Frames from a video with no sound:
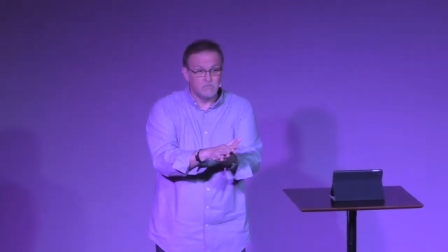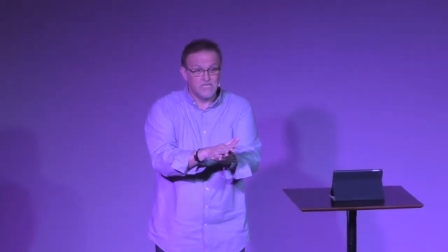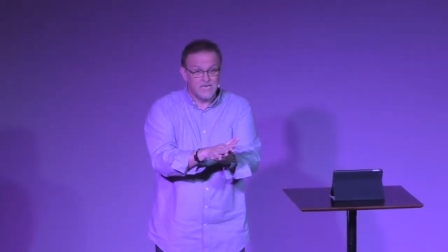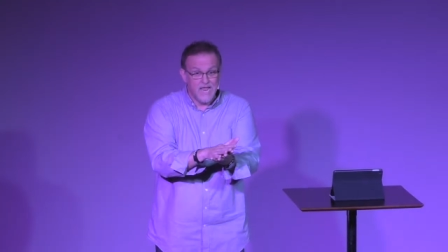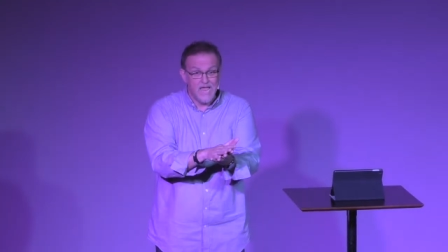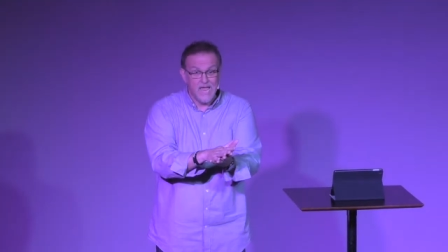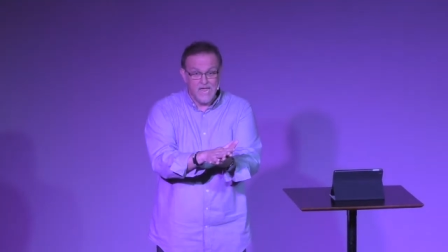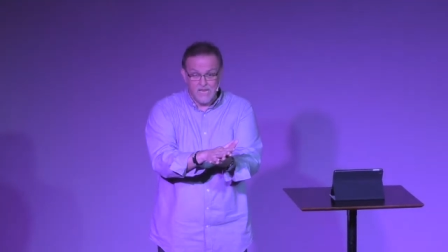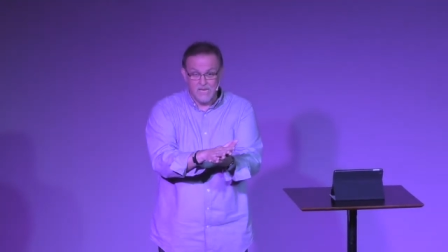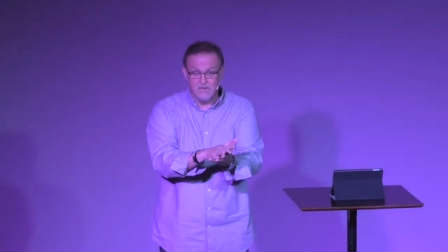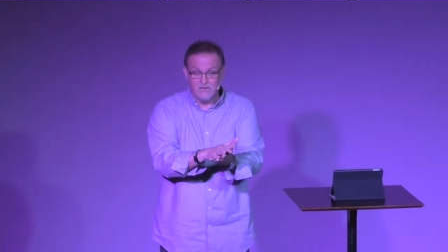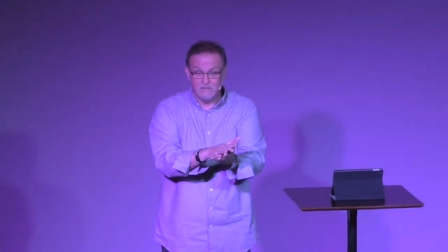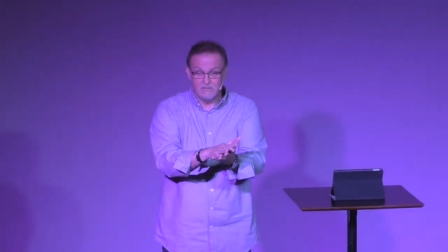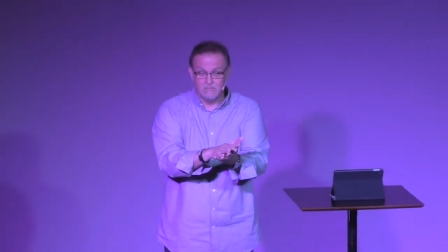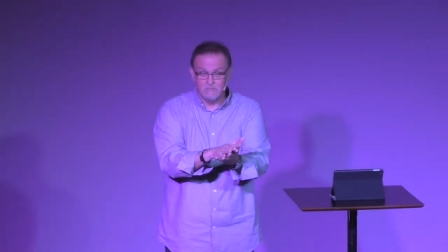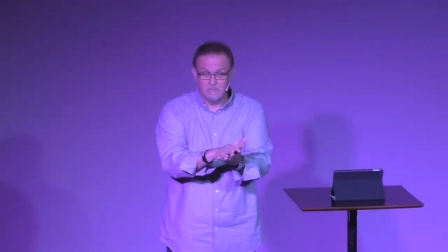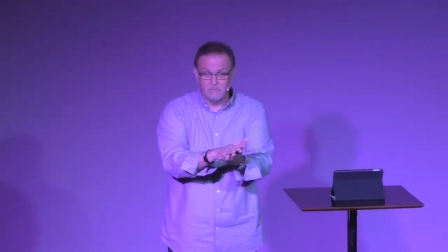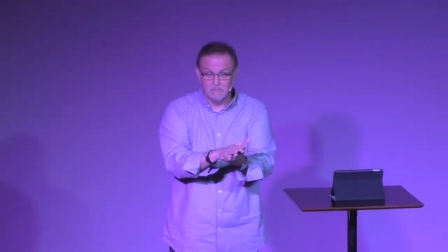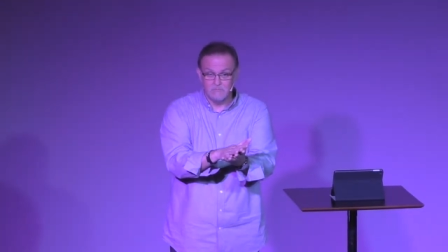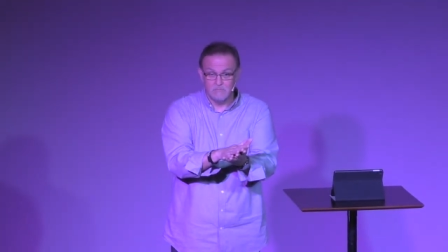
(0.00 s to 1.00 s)
Today.
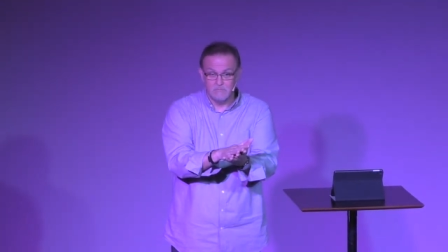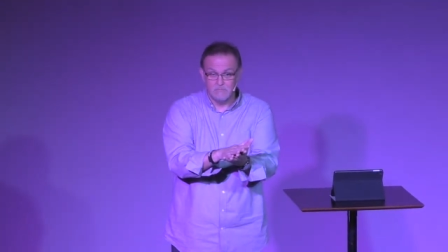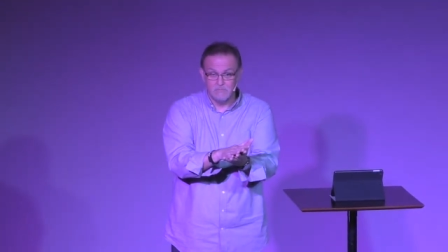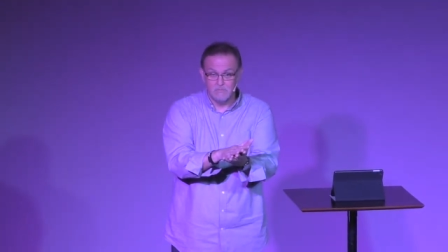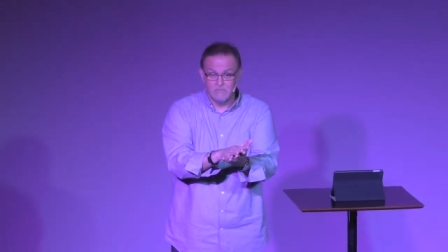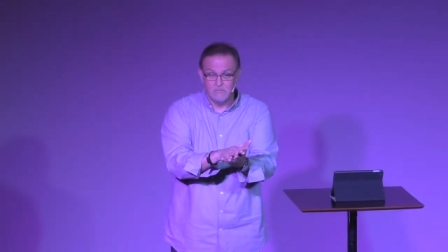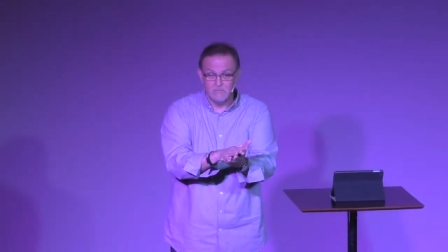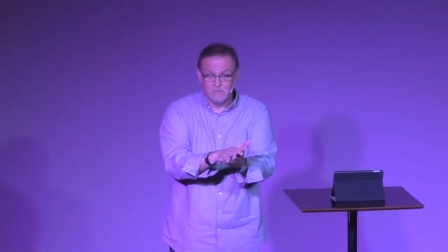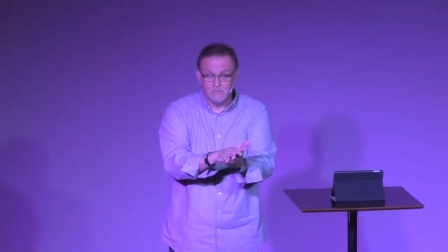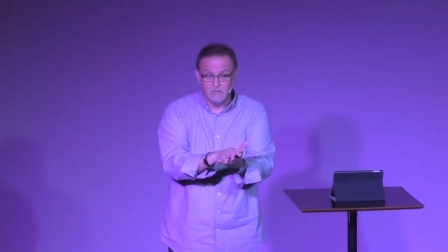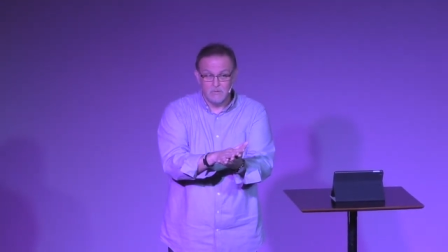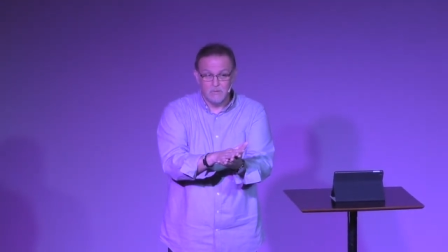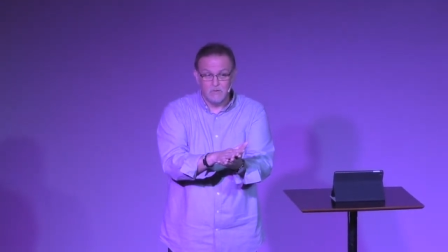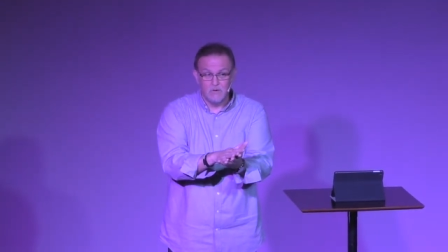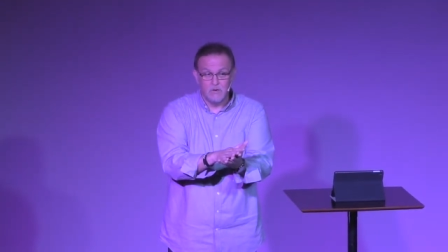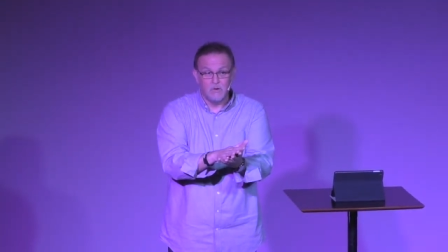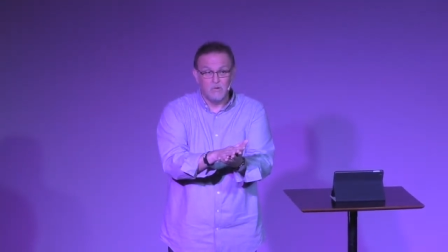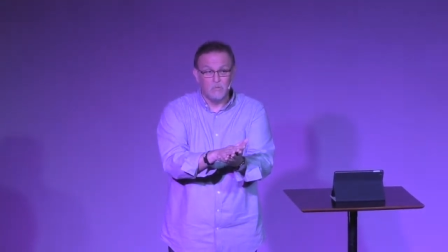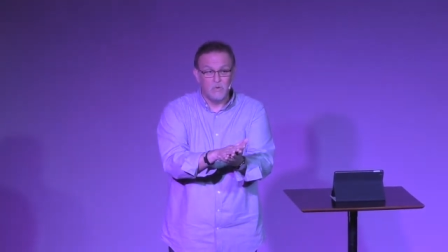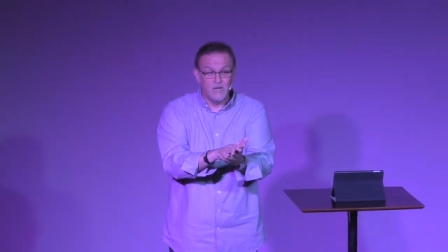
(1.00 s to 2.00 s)

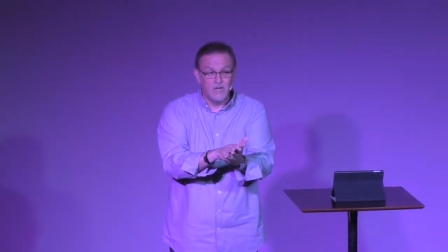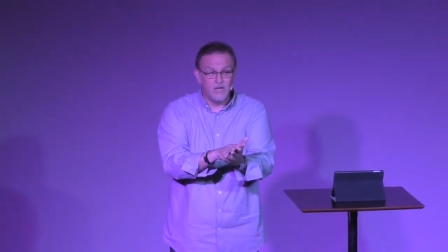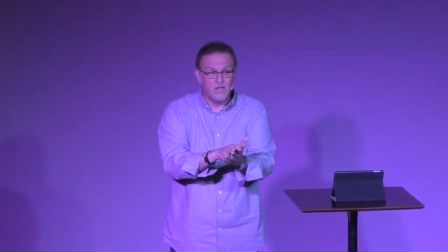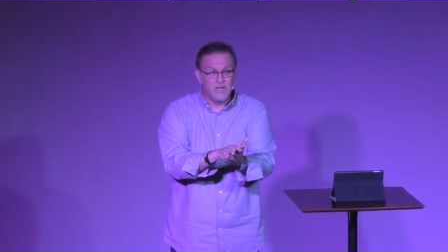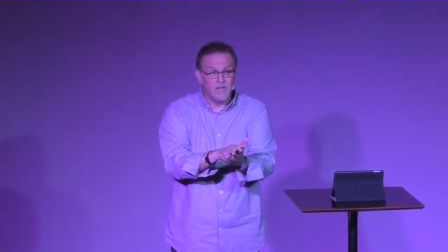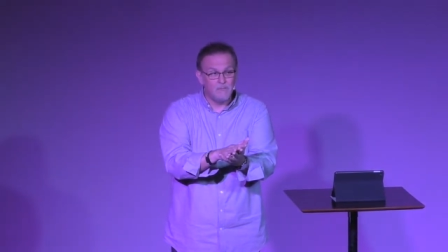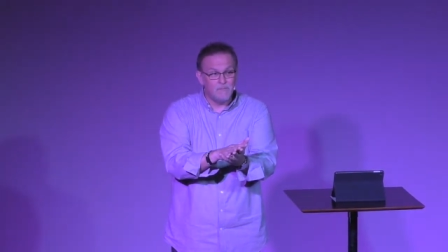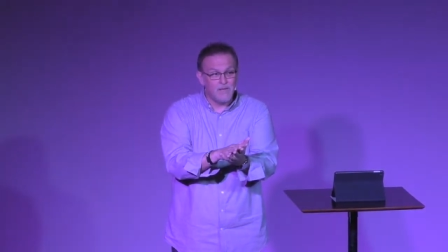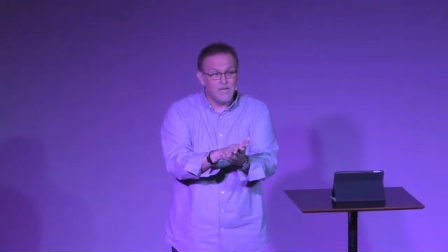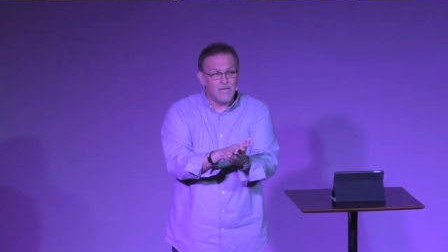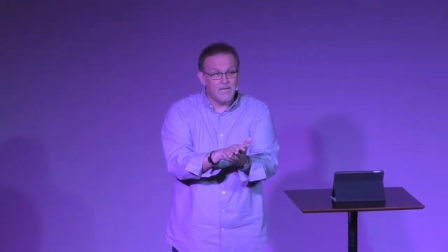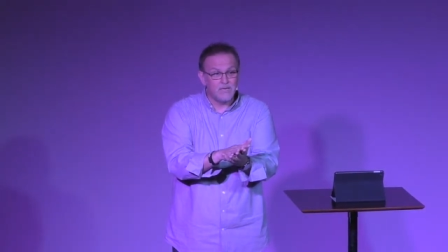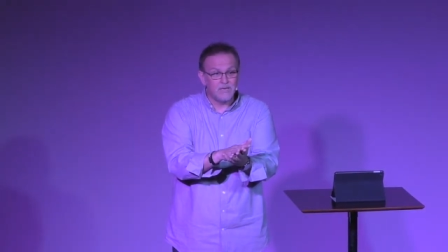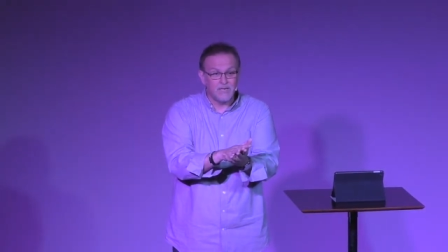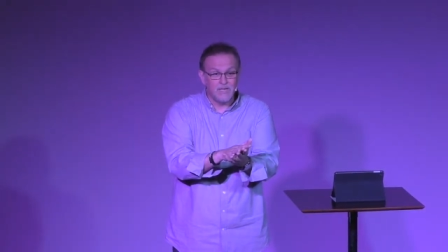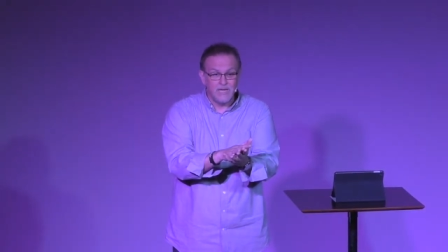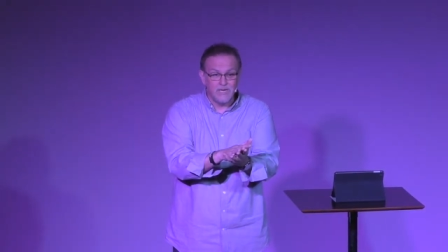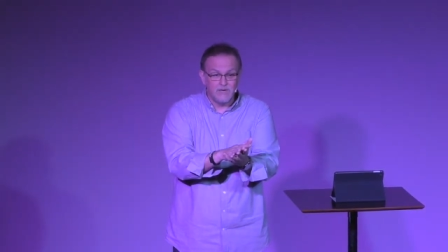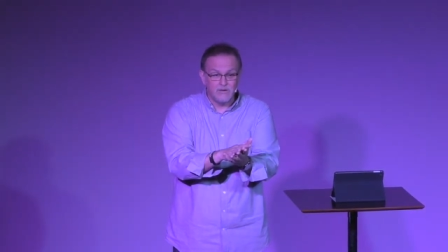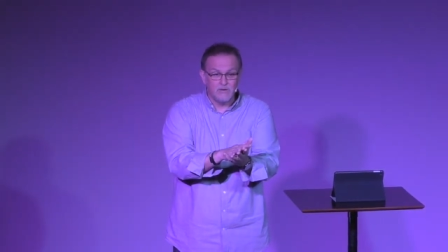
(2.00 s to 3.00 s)
Well, I might
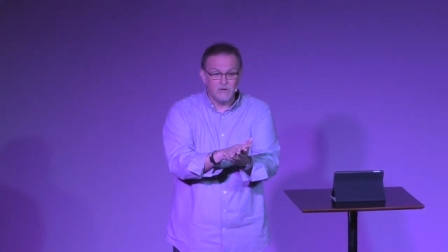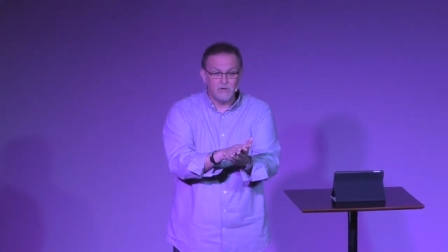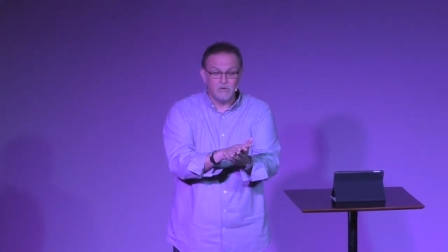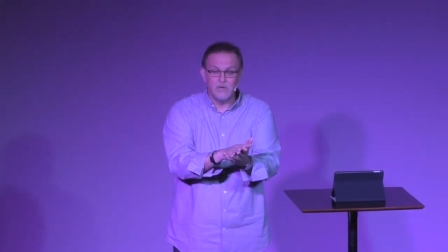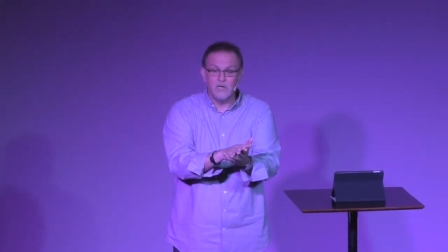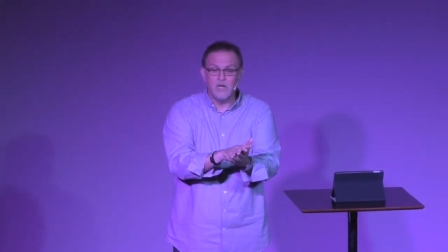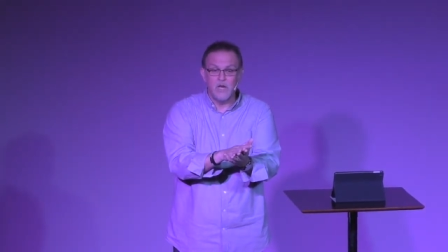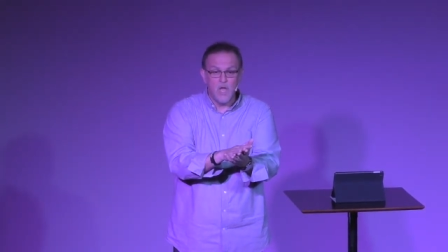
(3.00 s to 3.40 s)
later.